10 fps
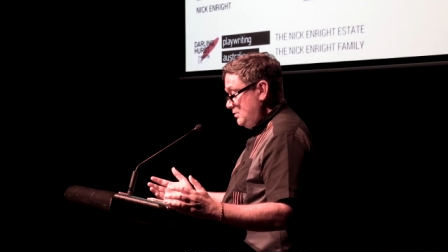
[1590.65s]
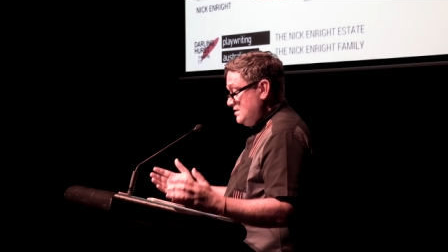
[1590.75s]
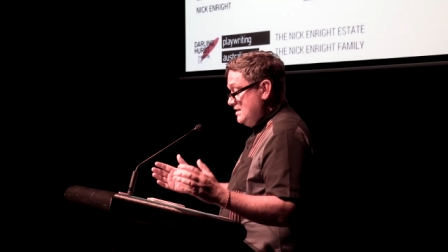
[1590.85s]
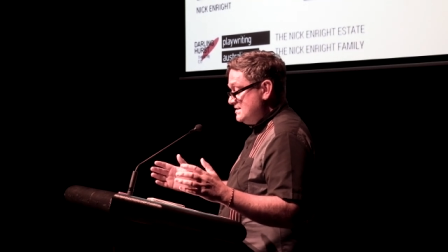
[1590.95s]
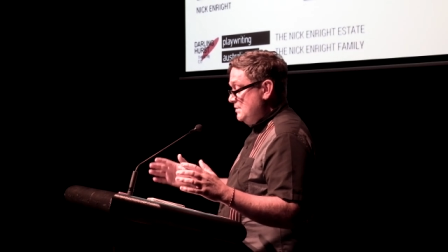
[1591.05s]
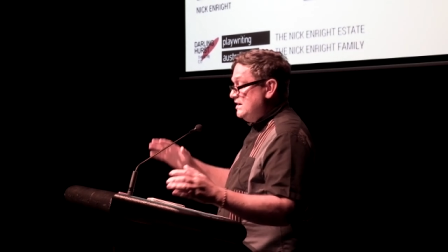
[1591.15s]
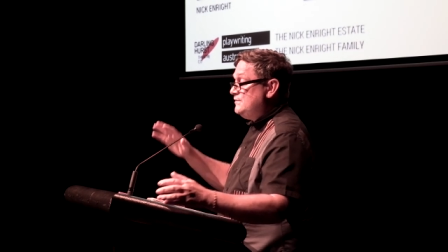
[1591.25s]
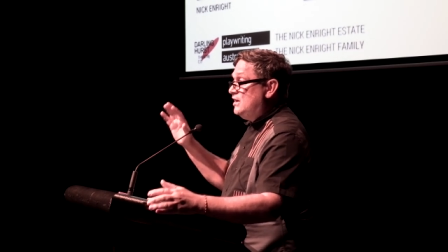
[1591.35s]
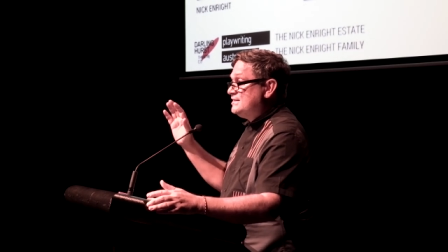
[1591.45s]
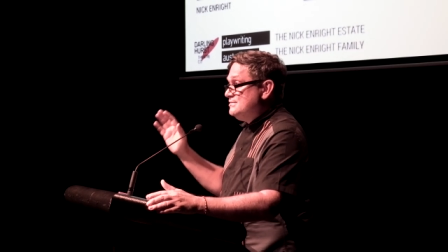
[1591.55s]
Oh, some would
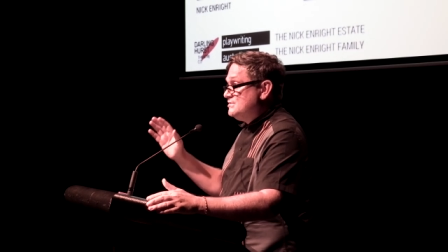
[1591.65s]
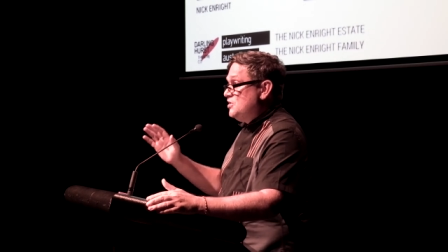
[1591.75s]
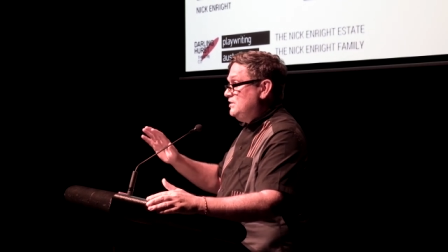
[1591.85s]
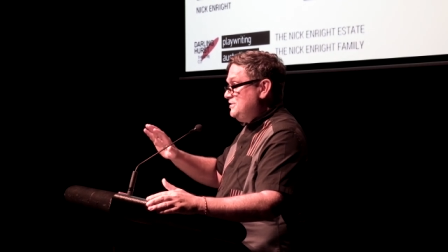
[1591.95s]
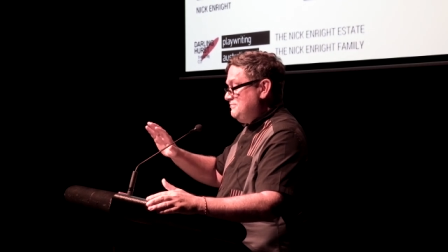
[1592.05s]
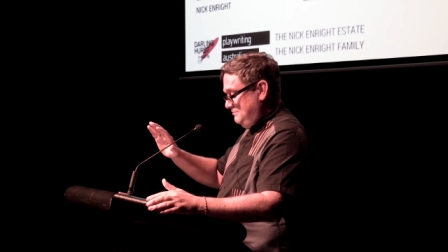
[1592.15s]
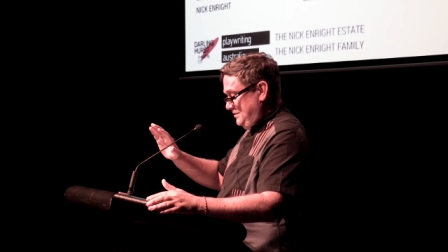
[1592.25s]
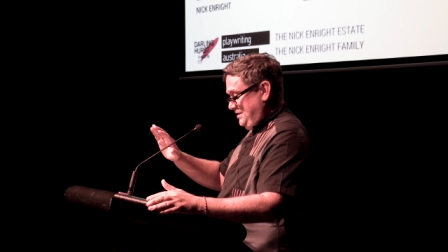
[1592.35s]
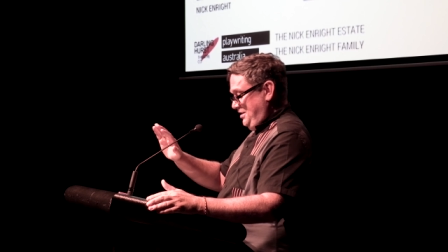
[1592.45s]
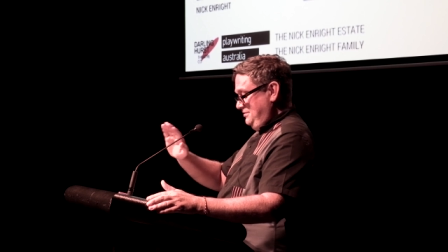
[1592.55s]
even like to totally,
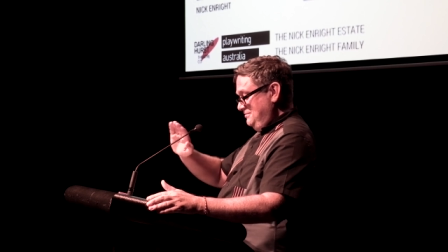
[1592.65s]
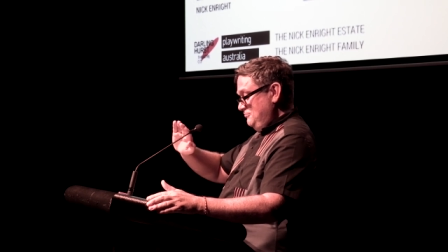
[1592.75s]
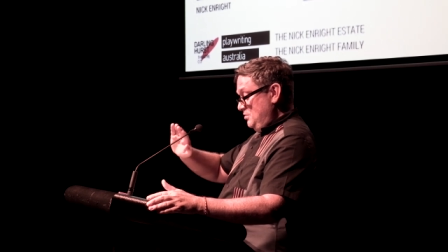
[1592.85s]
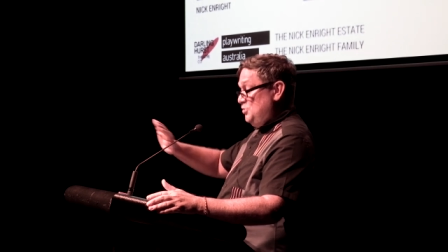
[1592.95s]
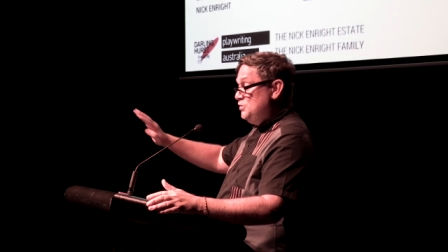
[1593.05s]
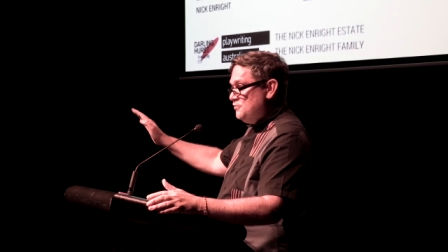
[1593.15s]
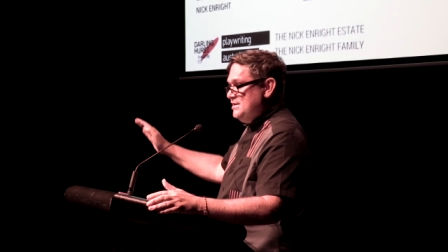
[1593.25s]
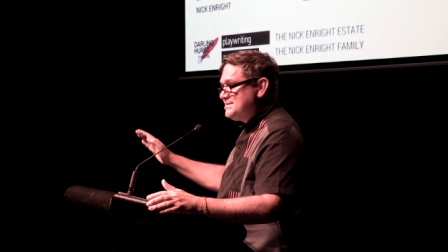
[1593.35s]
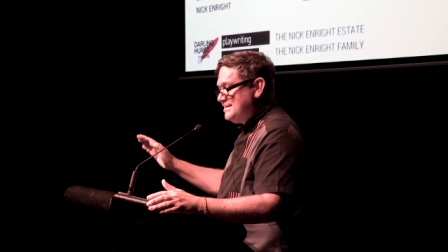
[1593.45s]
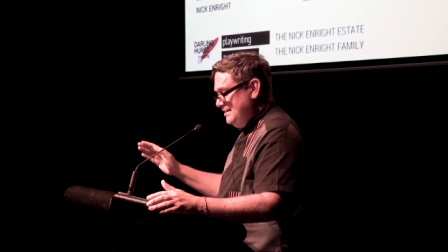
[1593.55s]
you know, remove
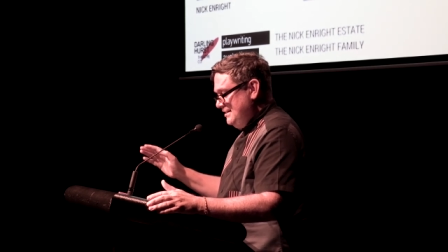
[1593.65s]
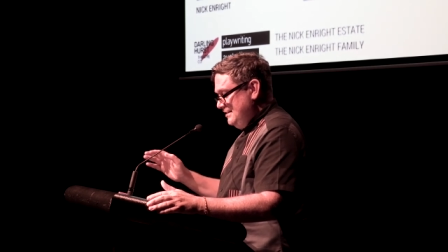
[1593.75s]
risk.